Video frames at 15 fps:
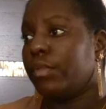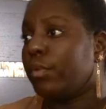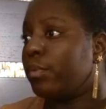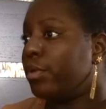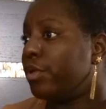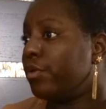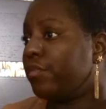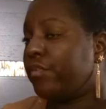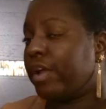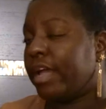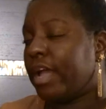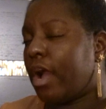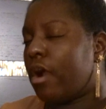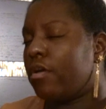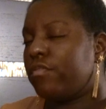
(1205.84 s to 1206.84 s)
Well, you're
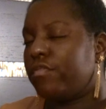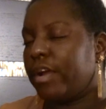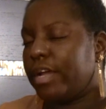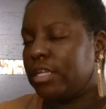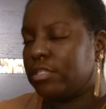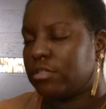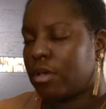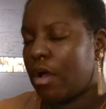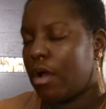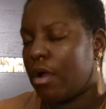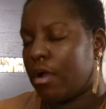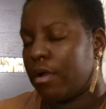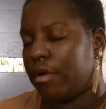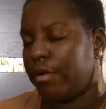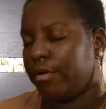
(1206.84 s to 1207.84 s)
right. Our rights
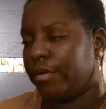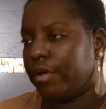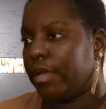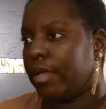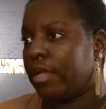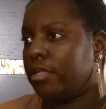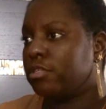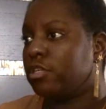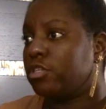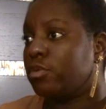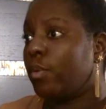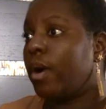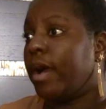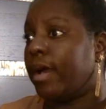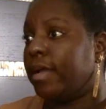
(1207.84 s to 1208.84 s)
are
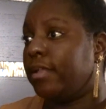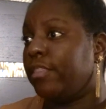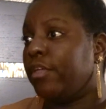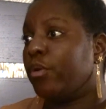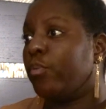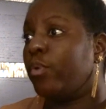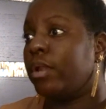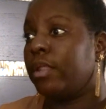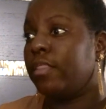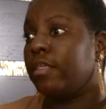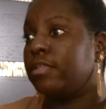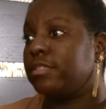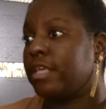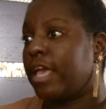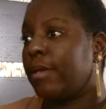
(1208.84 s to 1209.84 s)
intertwined. They're one and
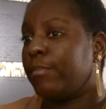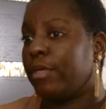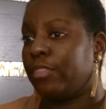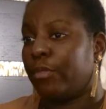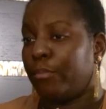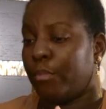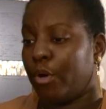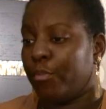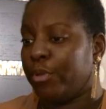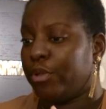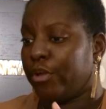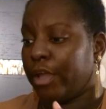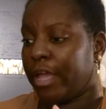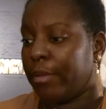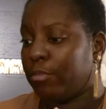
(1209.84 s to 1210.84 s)
the same. And the moment
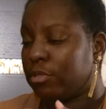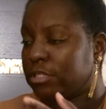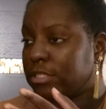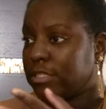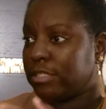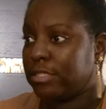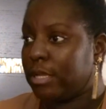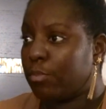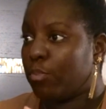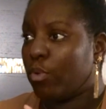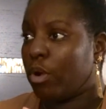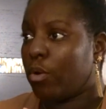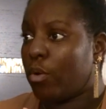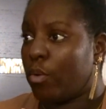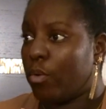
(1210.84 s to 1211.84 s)
you're able to snip
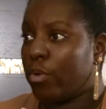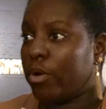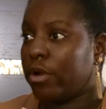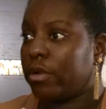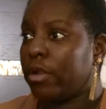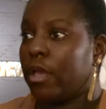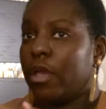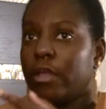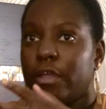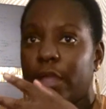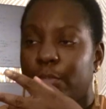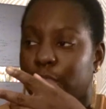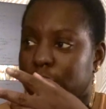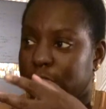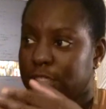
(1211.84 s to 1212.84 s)
one cord,
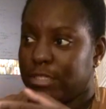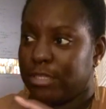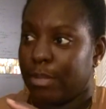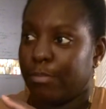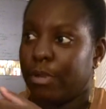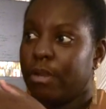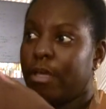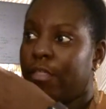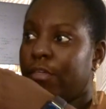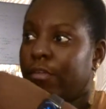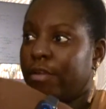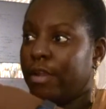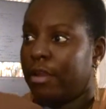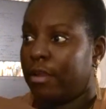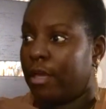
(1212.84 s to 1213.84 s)
you're able to snip another
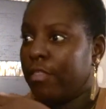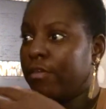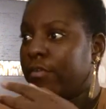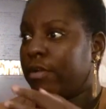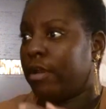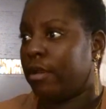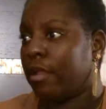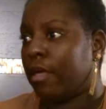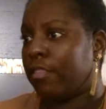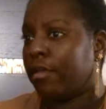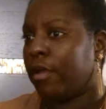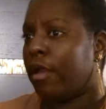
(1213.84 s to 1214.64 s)
and another and another.